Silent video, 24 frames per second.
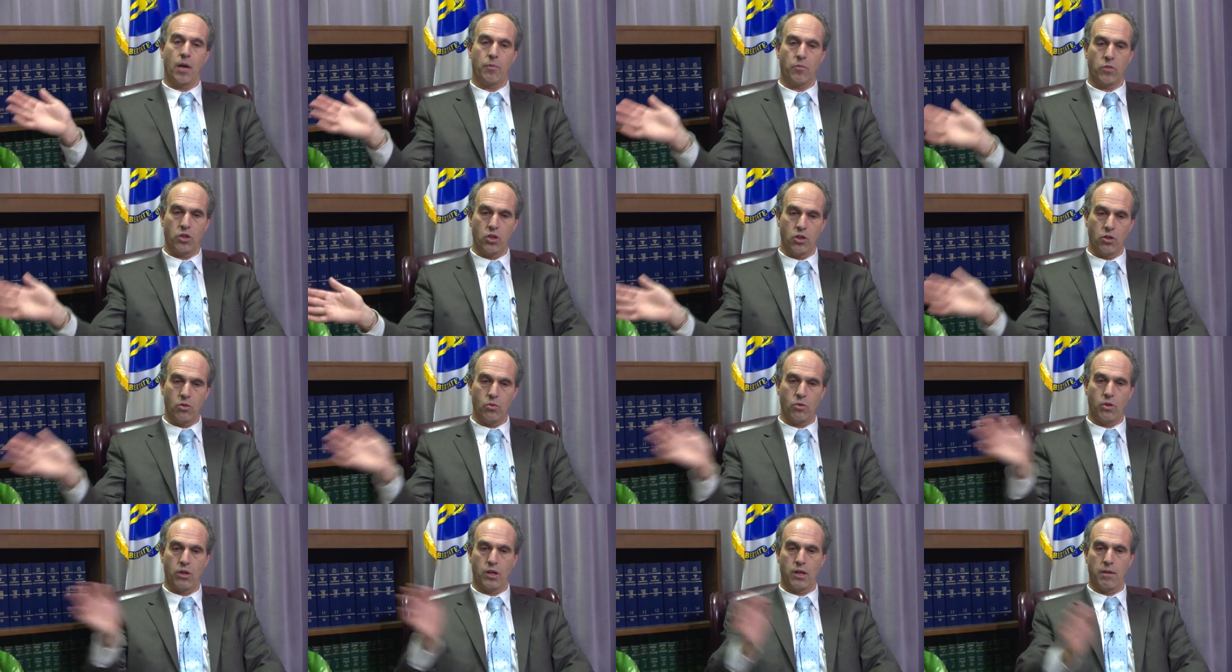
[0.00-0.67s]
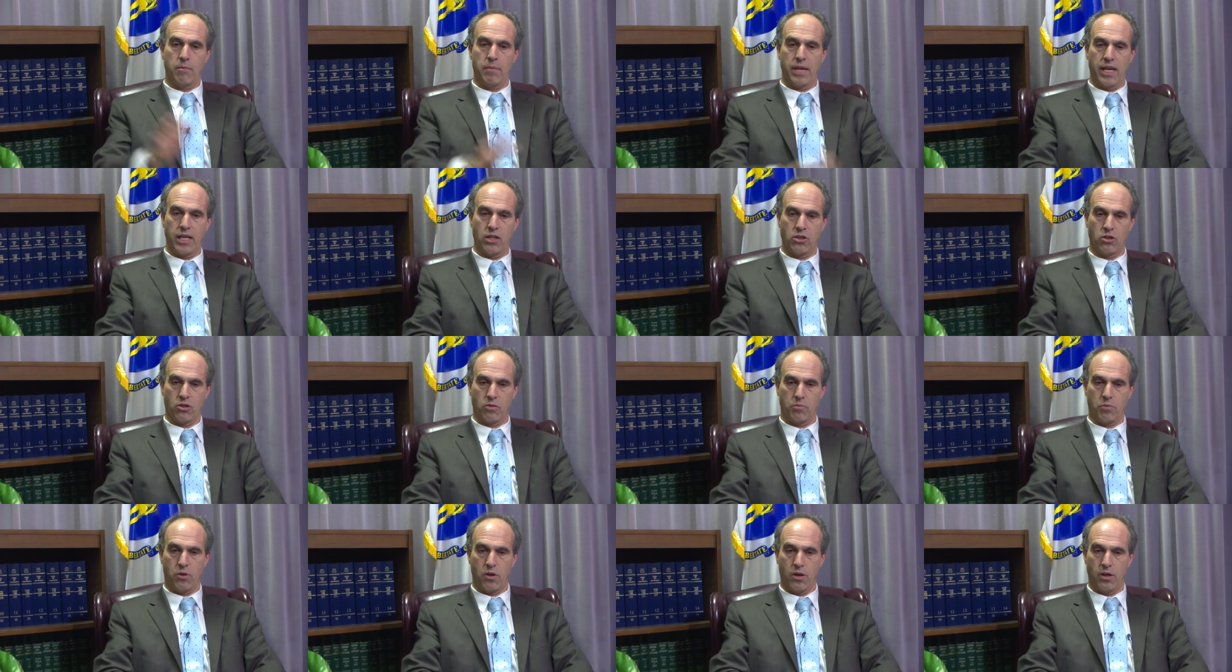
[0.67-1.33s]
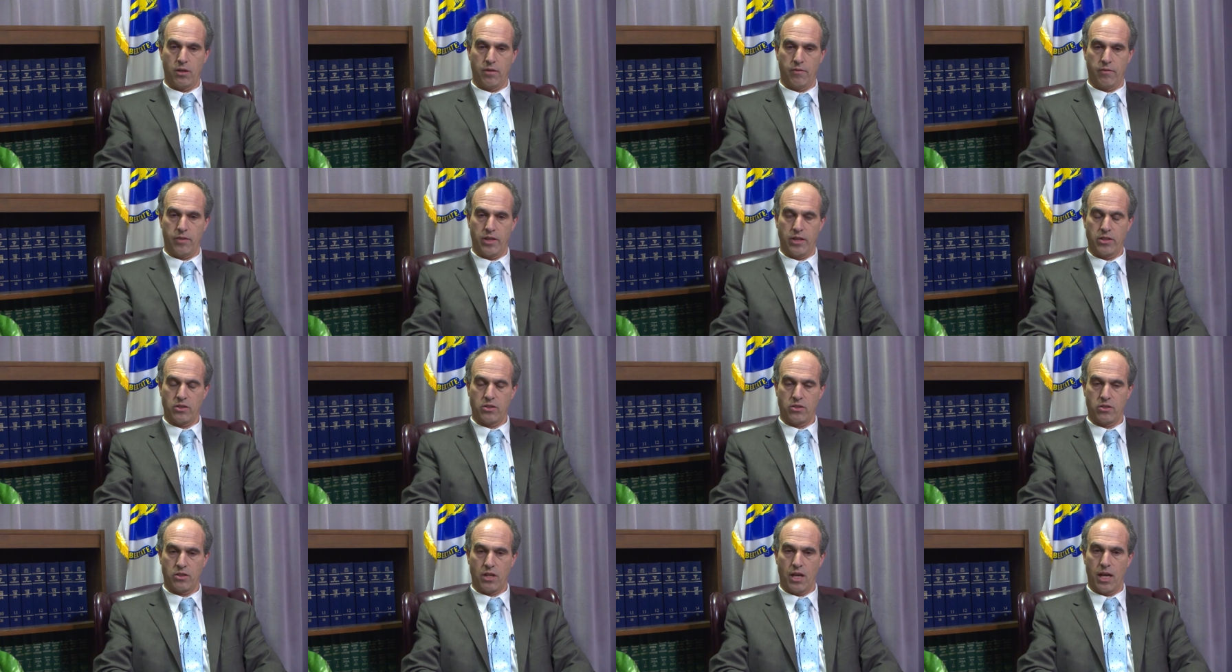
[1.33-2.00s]
You were a major part of
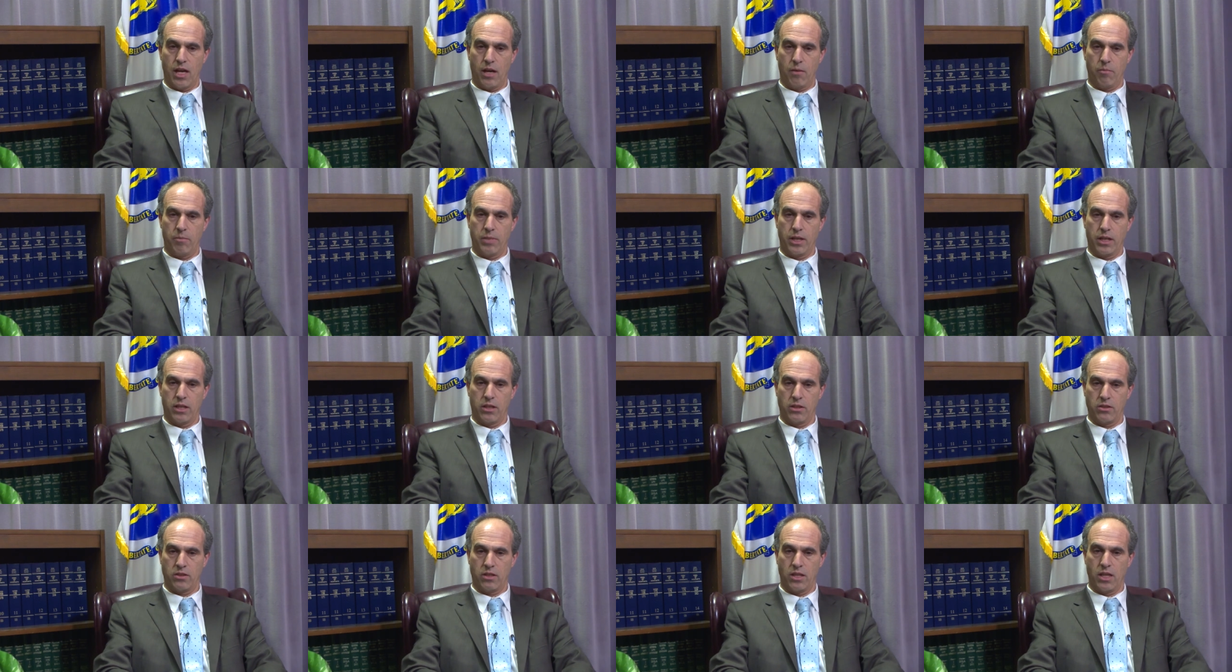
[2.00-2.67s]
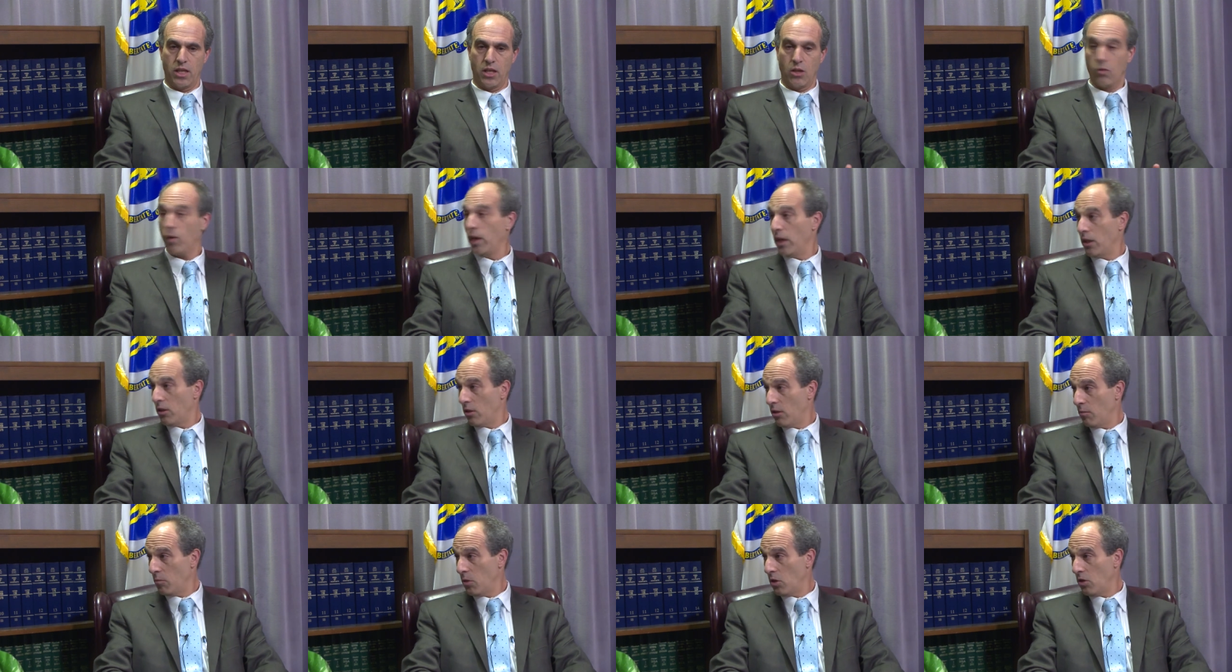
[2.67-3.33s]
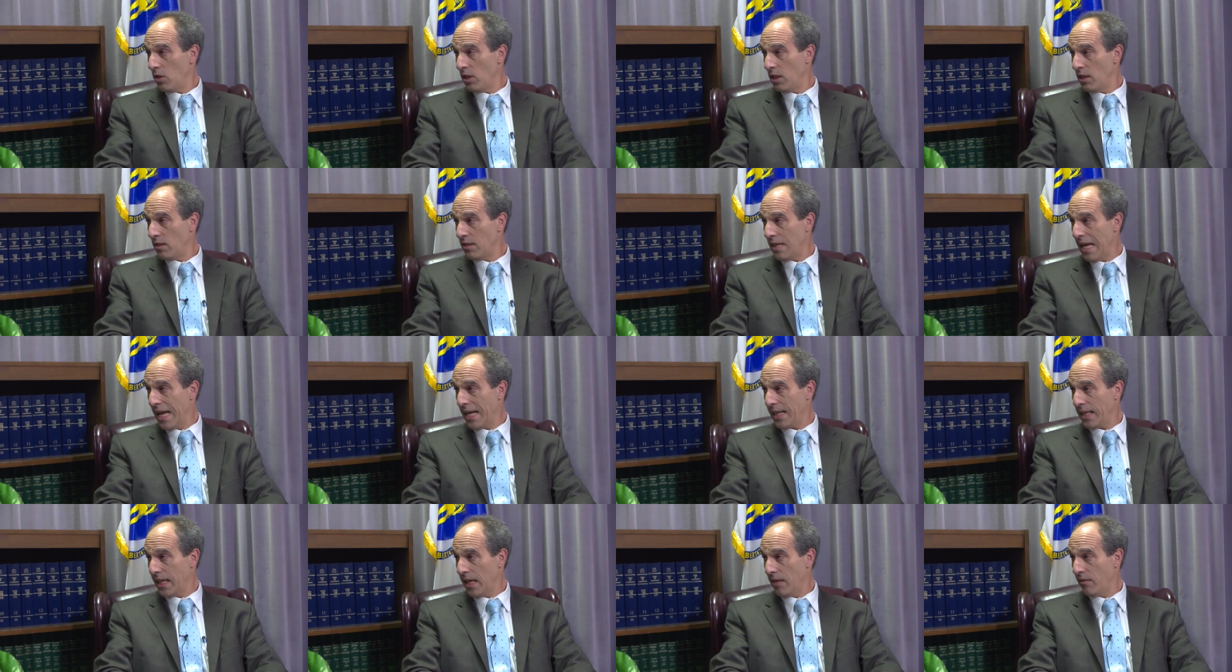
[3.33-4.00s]
this because the Green Communities
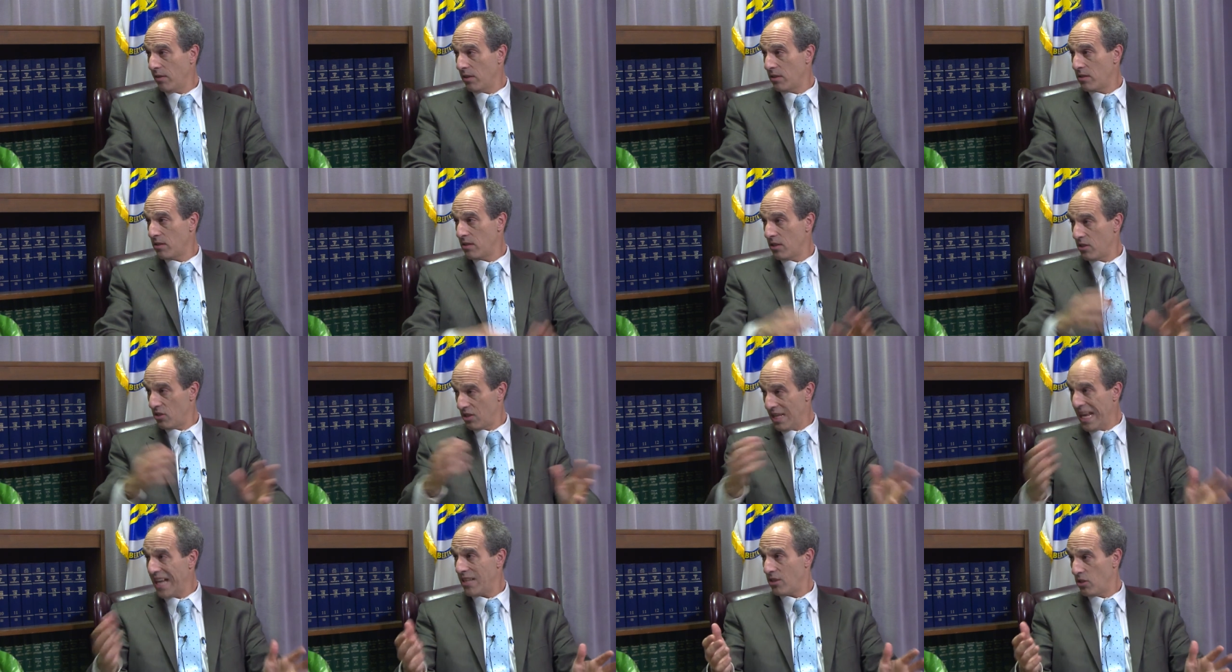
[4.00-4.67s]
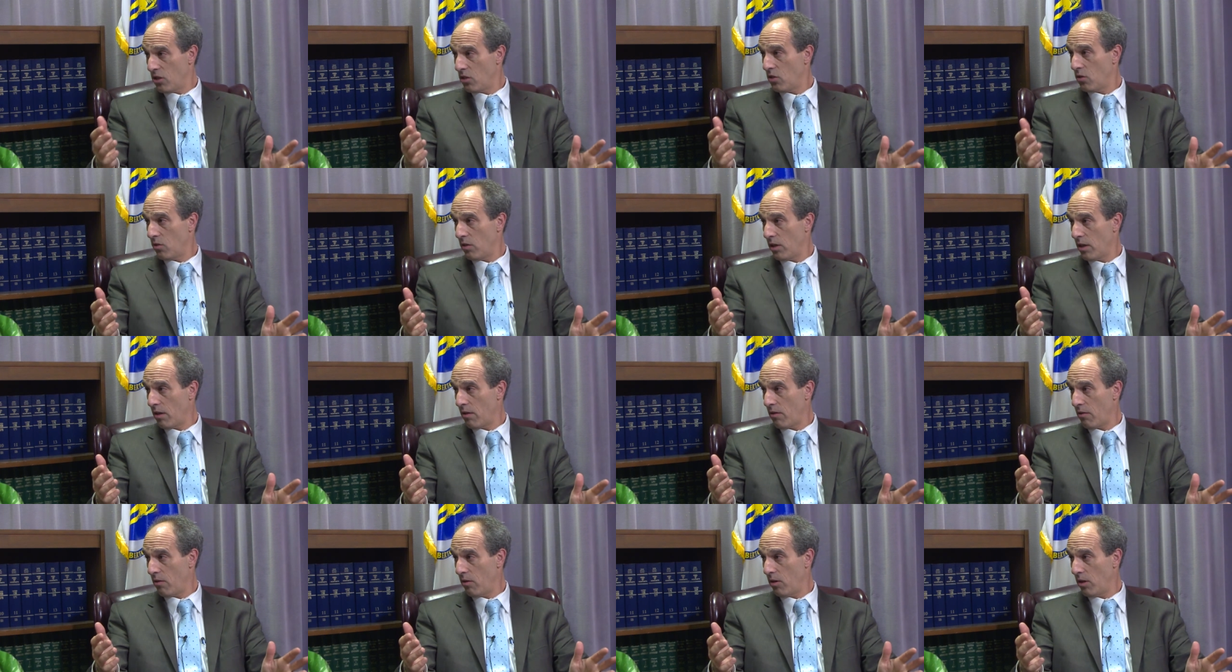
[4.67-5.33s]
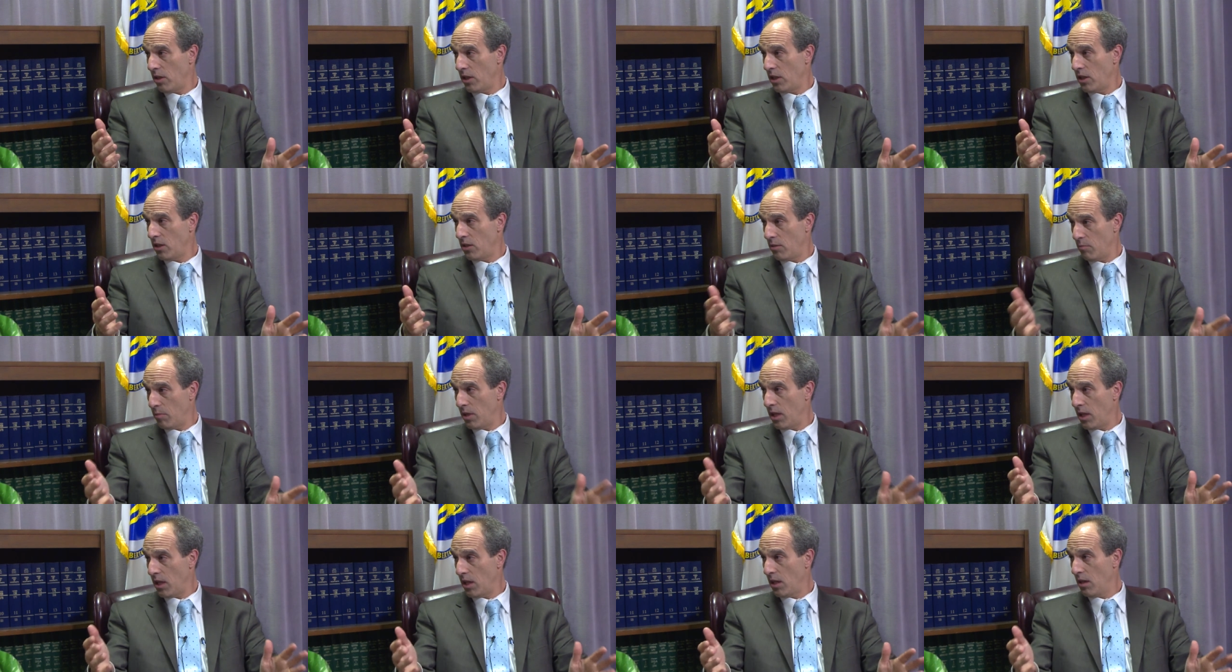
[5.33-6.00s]
Act gave us the statutory authority to
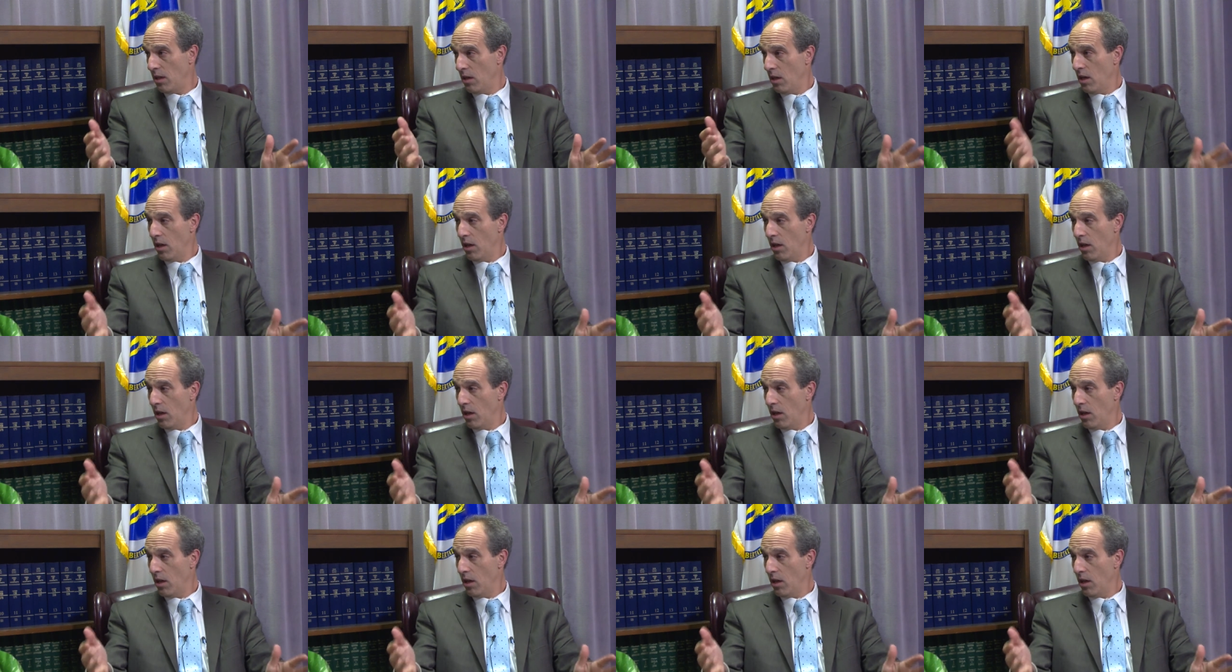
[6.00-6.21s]
be